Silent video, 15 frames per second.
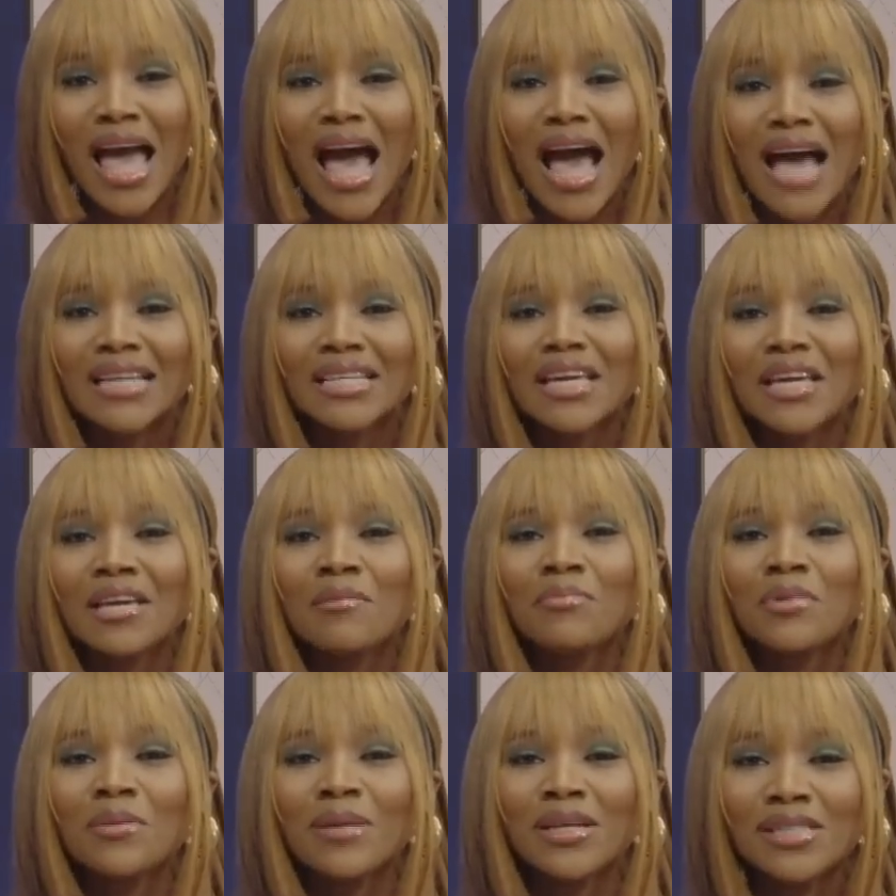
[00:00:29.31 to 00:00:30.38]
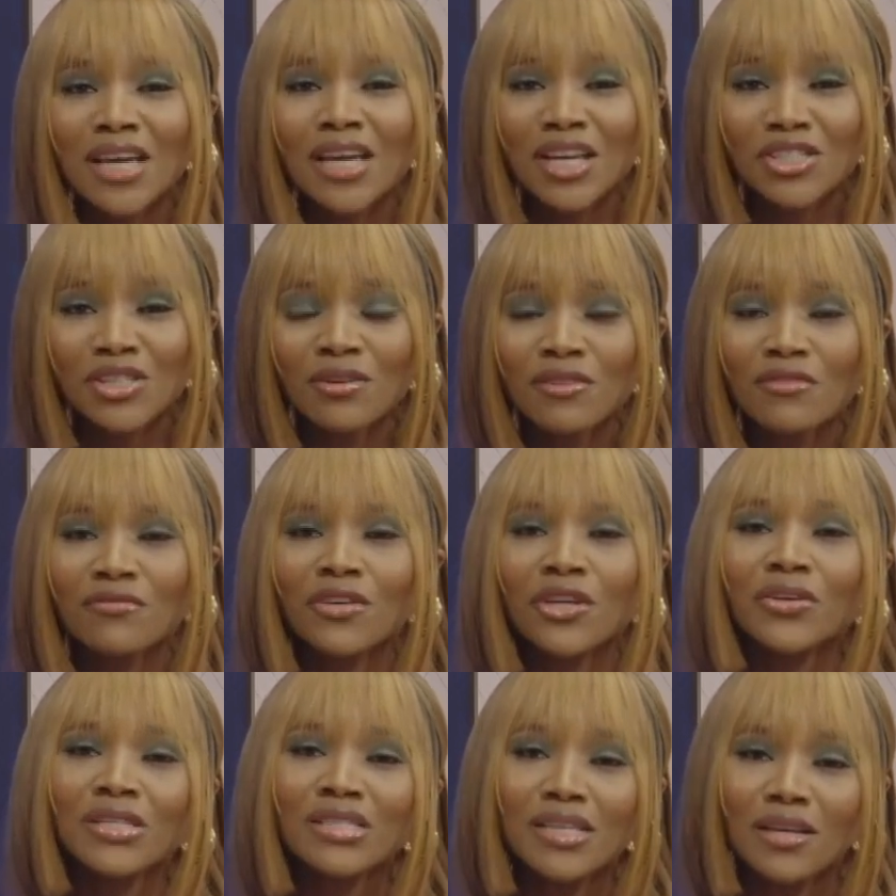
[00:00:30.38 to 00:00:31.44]
and implementation of
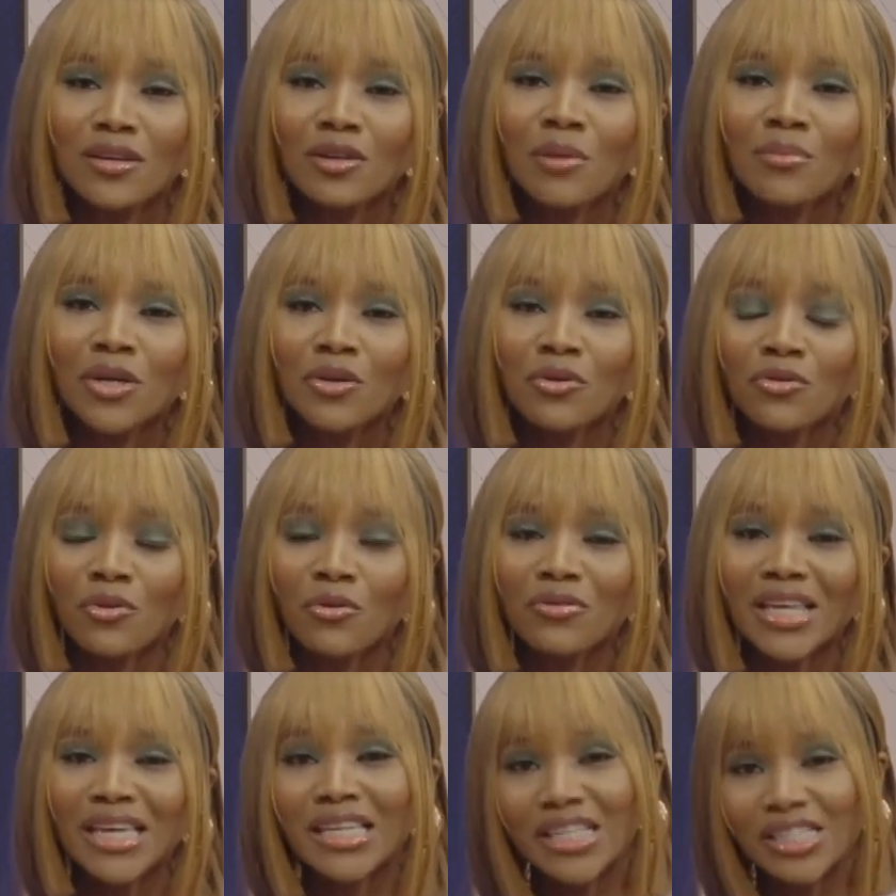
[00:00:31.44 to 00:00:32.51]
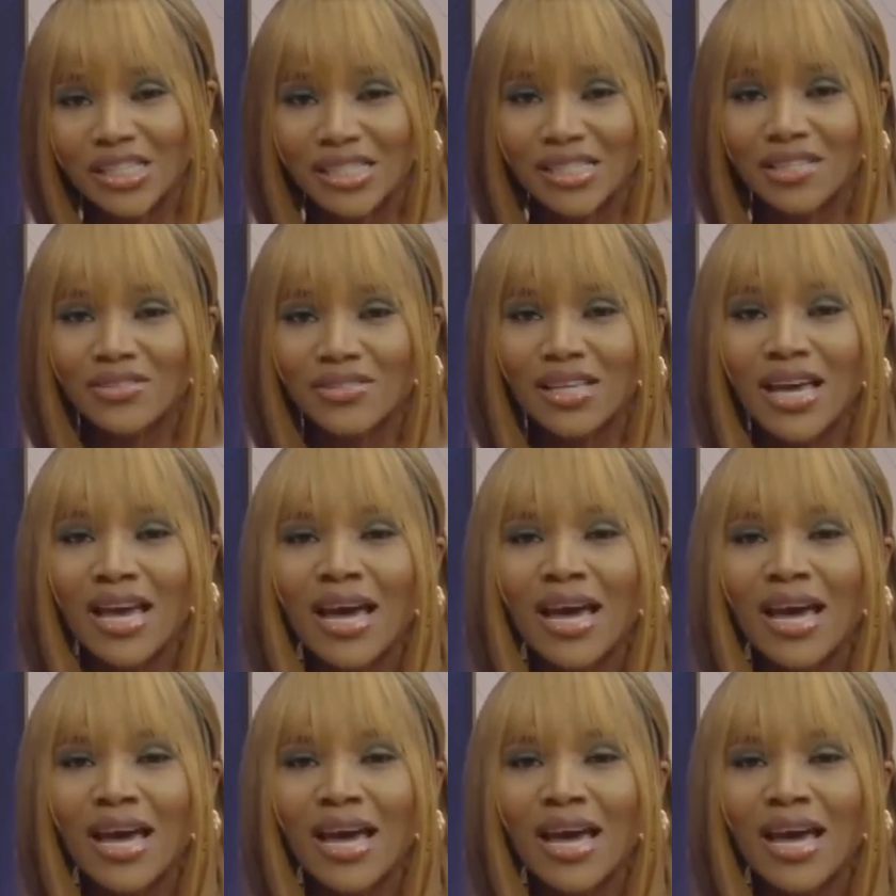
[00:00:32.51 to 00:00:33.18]
various economic growth initiatives.